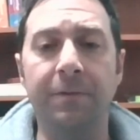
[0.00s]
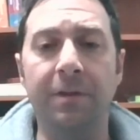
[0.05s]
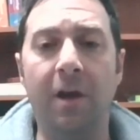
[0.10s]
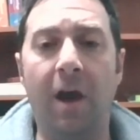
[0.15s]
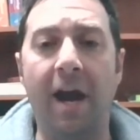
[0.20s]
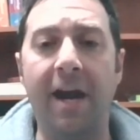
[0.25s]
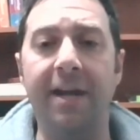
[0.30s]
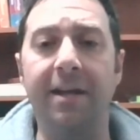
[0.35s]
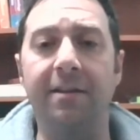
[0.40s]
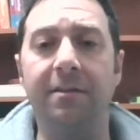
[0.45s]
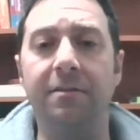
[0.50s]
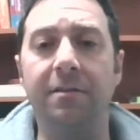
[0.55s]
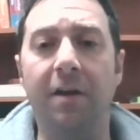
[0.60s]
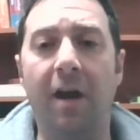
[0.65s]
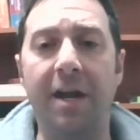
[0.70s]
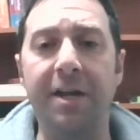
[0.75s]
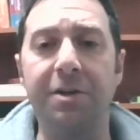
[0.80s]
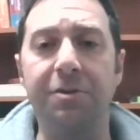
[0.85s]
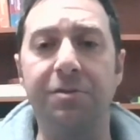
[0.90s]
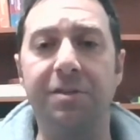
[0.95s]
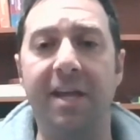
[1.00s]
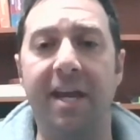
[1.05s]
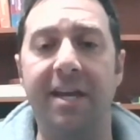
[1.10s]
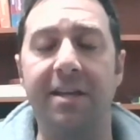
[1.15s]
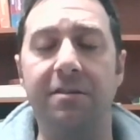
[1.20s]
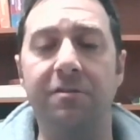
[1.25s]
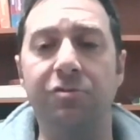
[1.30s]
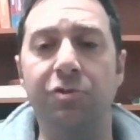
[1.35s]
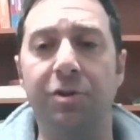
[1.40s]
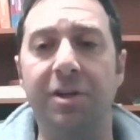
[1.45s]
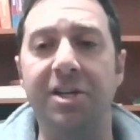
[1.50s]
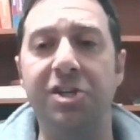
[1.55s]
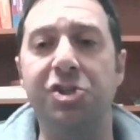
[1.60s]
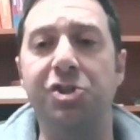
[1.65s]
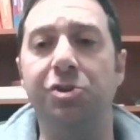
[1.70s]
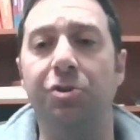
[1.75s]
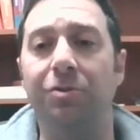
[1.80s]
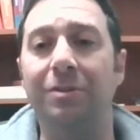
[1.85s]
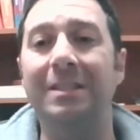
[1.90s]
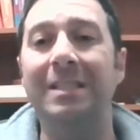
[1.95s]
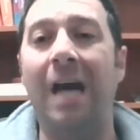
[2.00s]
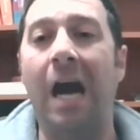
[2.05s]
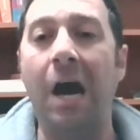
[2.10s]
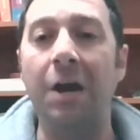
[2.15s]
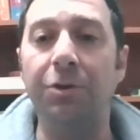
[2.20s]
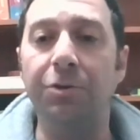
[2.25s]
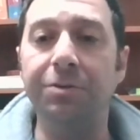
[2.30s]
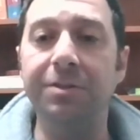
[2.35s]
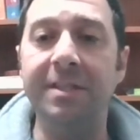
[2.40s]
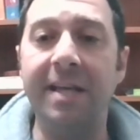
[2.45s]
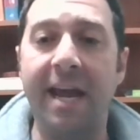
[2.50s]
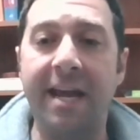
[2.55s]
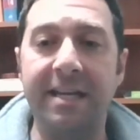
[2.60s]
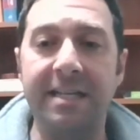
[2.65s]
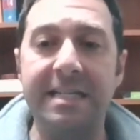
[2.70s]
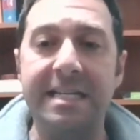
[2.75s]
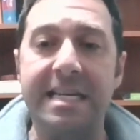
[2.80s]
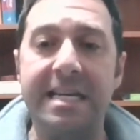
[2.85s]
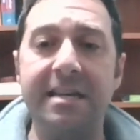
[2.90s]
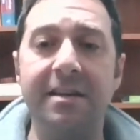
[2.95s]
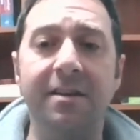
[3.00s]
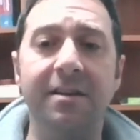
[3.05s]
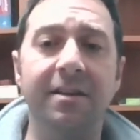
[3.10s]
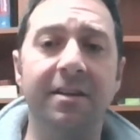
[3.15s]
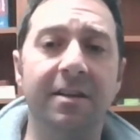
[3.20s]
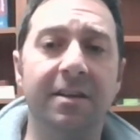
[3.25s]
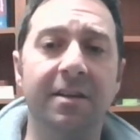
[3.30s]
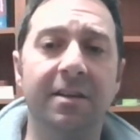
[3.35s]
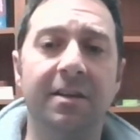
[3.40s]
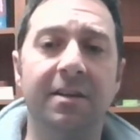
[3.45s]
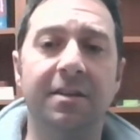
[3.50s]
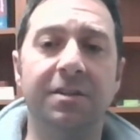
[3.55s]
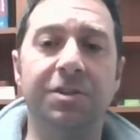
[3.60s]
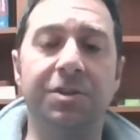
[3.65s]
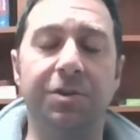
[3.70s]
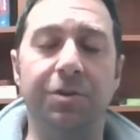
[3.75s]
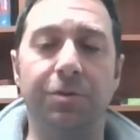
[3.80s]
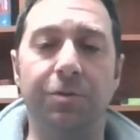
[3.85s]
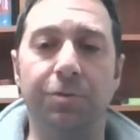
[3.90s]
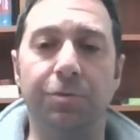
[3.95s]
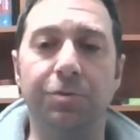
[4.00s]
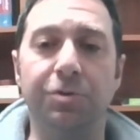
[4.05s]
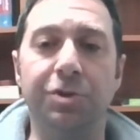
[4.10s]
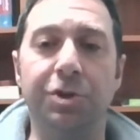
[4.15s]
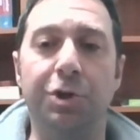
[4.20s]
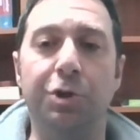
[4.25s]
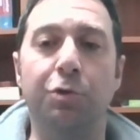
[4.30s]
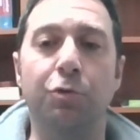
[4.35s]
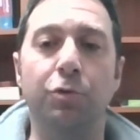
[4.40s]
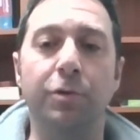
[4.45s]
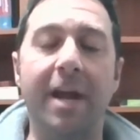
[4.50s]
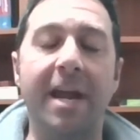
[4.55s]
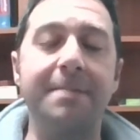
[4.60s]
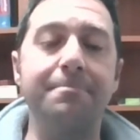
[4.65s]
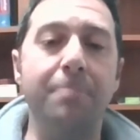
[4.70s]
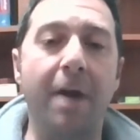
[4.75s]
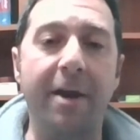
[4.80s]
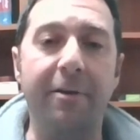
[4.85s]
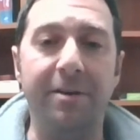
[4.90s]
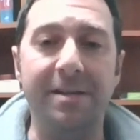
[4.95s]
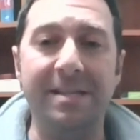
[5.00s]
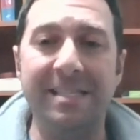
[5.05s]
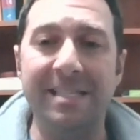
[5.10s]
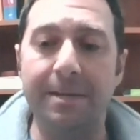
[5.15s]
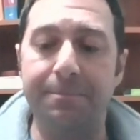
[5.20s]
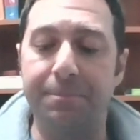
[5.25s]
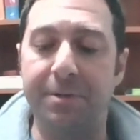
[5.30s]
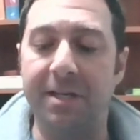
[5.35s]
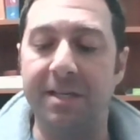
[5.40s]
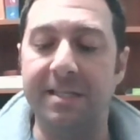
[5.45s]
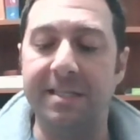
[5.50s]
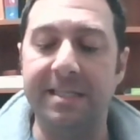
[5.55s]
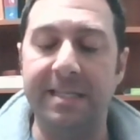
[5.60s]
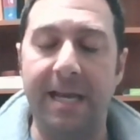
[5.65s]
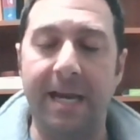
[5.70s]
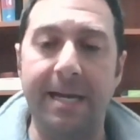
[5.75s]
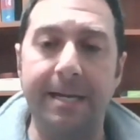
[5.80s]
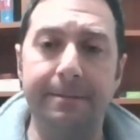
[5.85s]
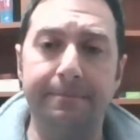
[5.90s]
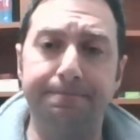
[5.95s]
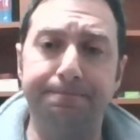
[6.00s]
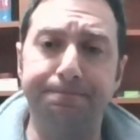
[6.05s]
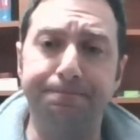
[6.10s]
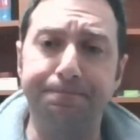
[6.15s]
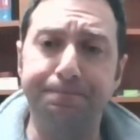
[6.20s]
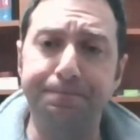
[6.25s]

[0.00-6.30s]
I used a traditional tunnel technique to create my recipient site.